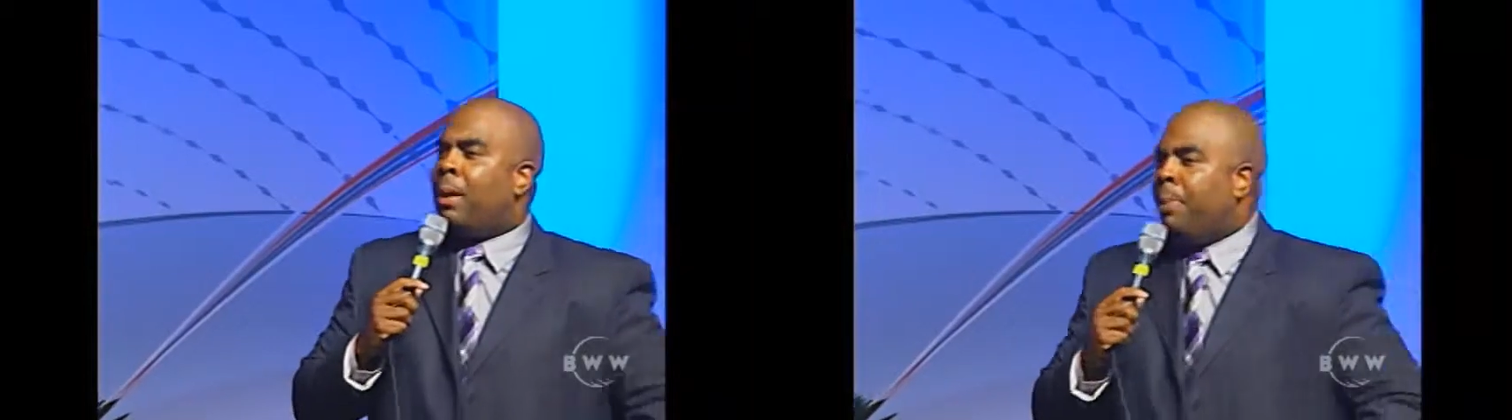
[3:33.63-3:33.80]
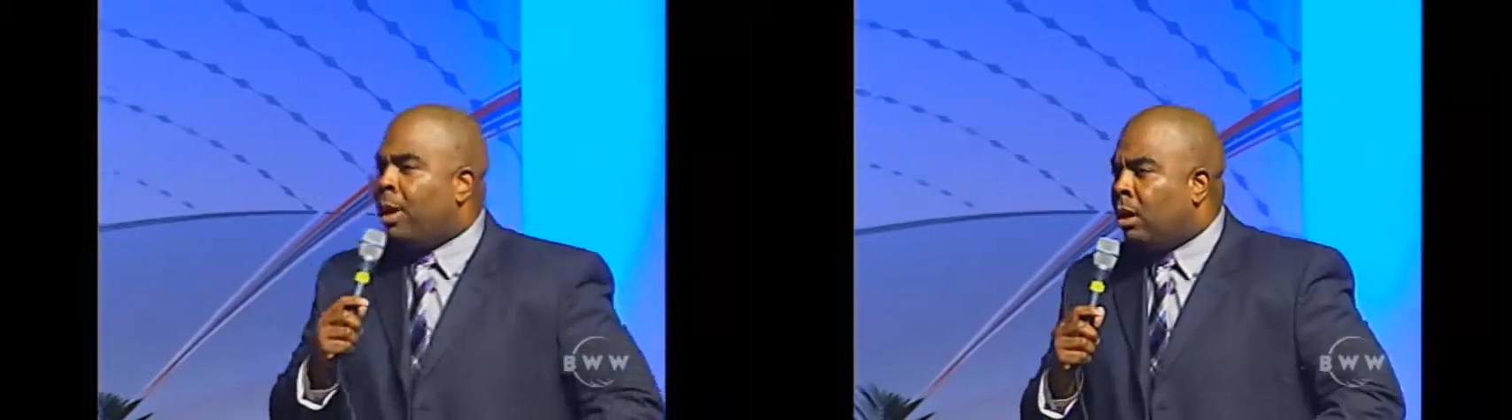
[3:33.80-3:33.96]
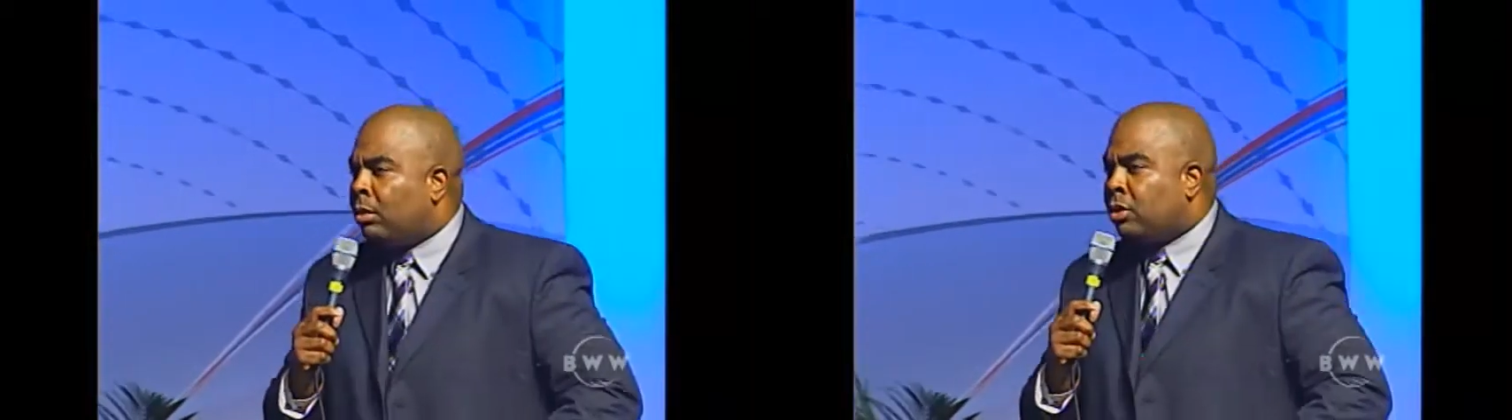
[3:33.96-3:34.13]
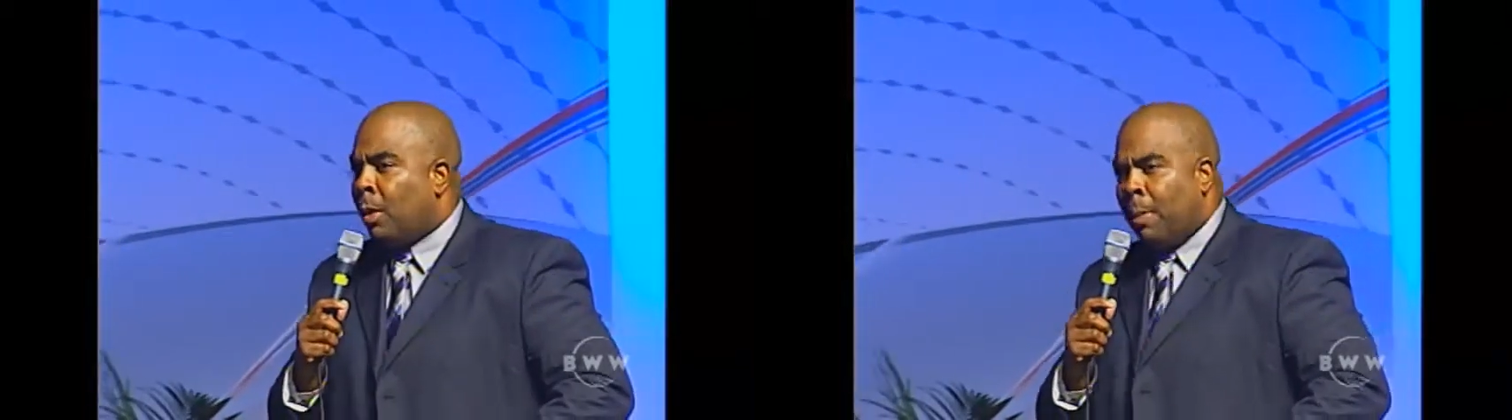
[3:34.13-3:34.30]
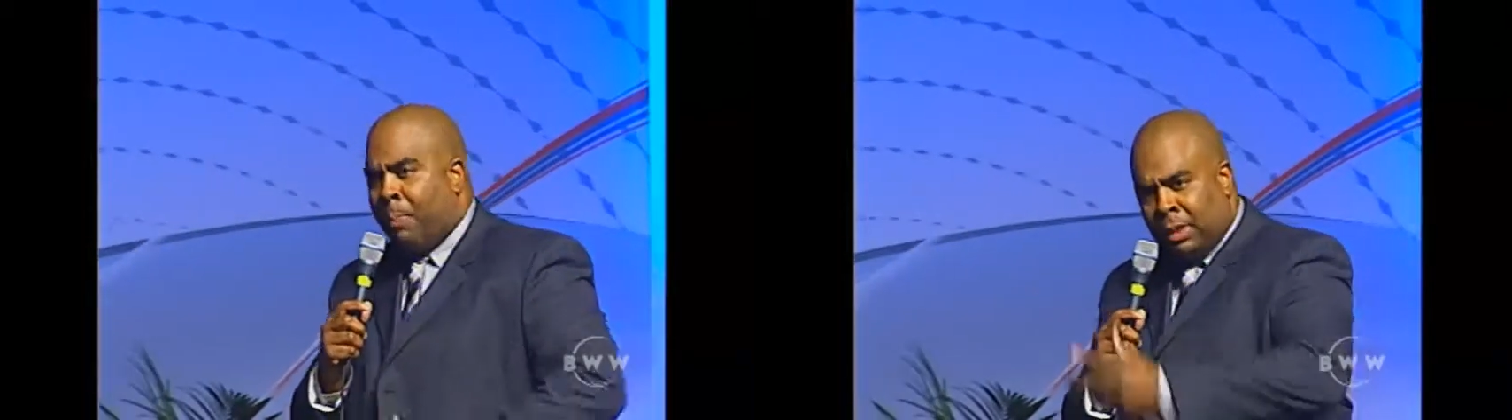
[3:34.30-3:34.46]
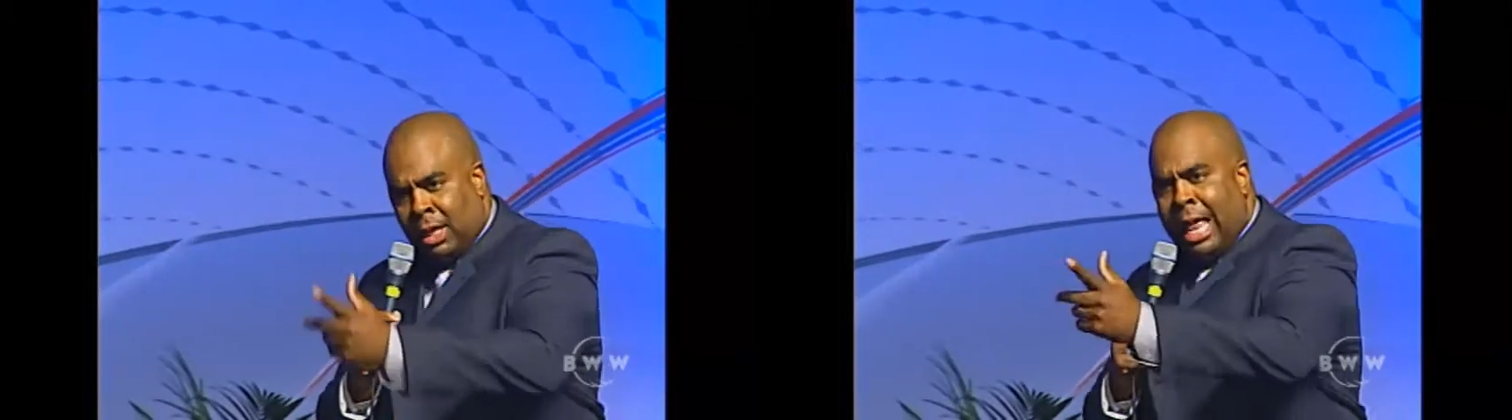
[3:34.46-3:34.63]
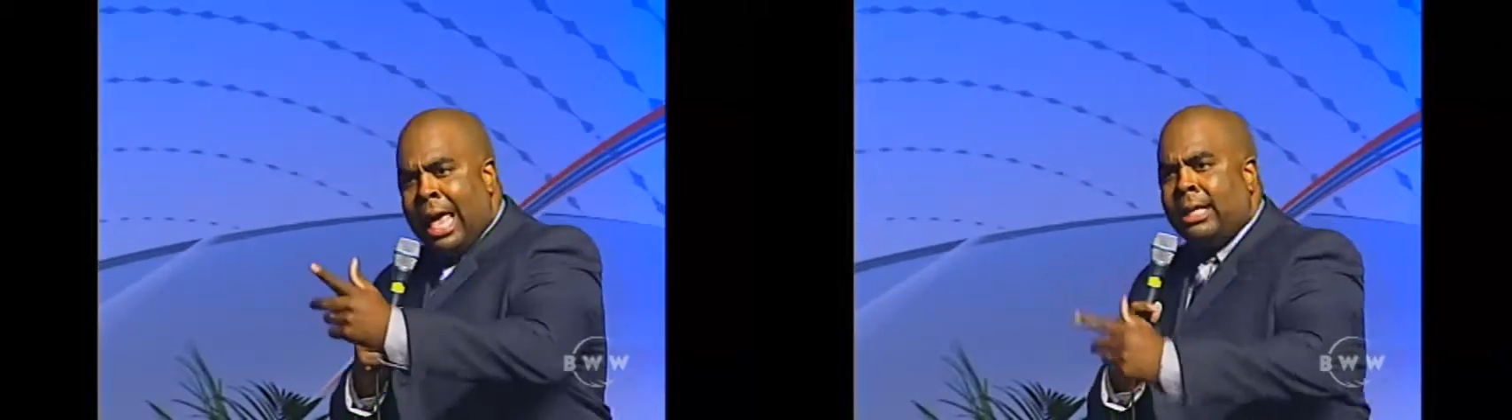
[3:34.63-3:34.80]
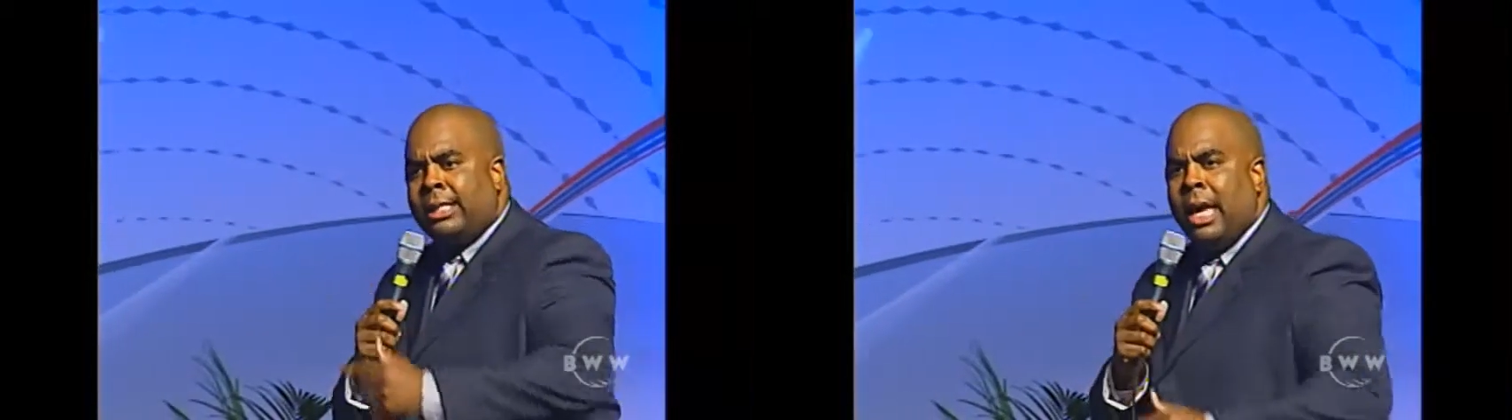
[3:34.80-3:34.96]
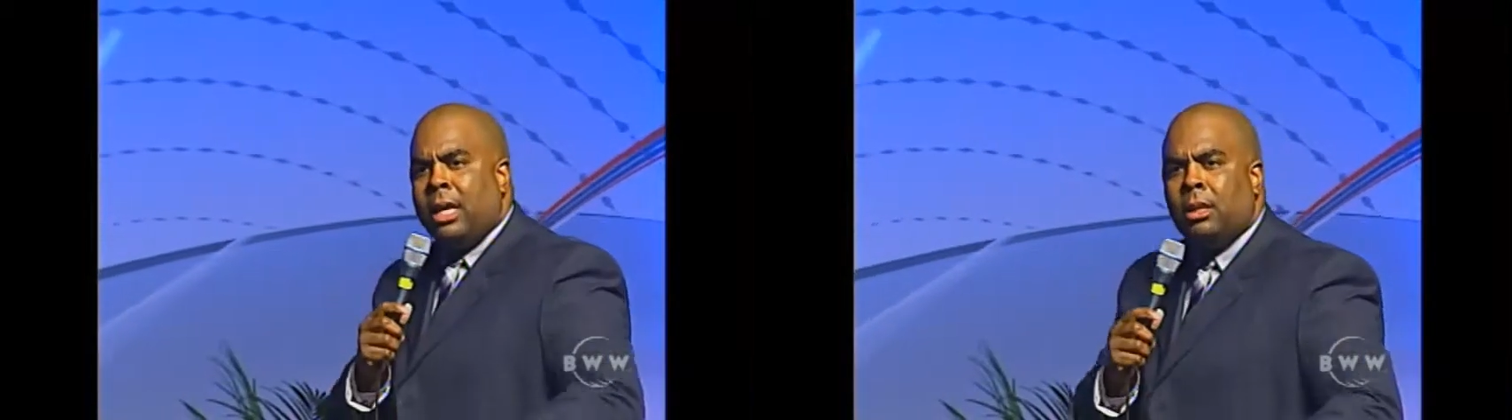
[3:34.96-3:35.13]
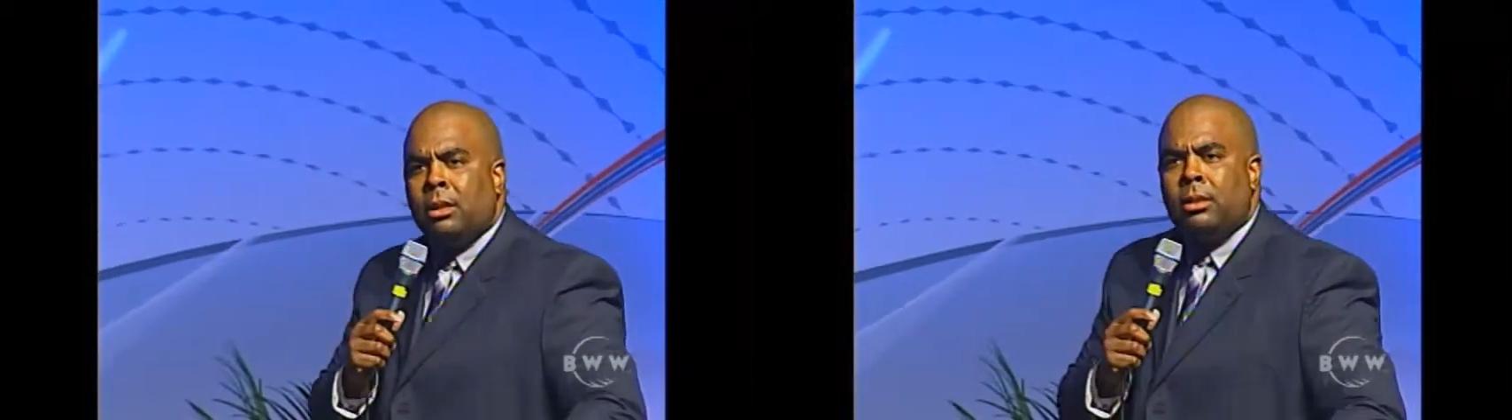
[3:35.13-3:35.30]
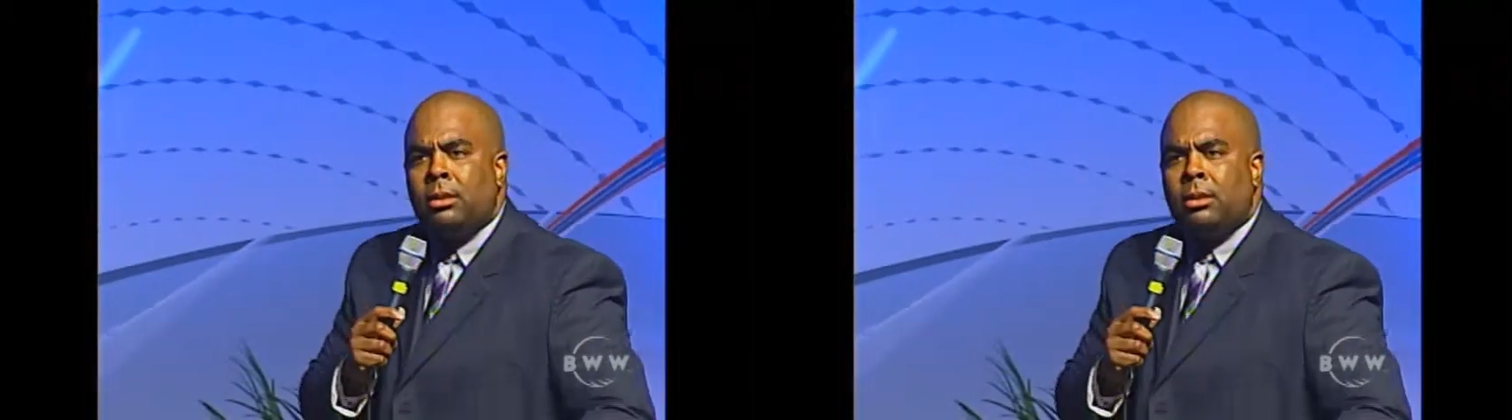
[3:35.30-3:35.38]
bills, so I'm gonna put the legs in.